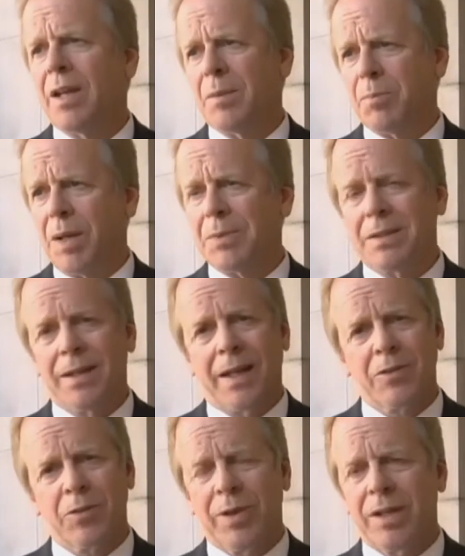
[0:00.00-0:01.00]
The property
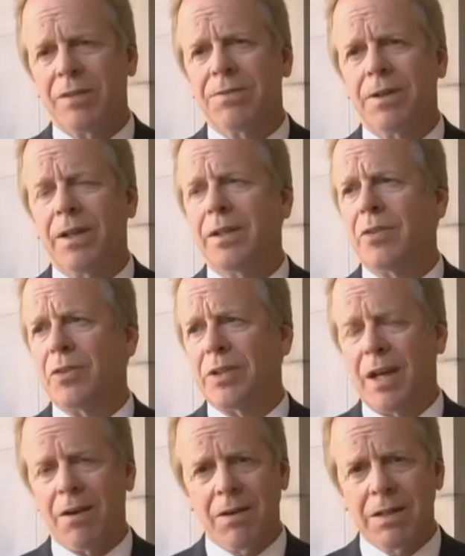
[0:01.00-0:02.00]
tax credit fund is
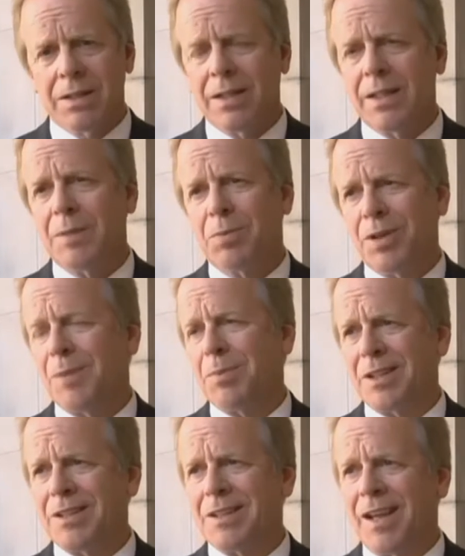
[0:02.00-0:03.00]
guaranteed property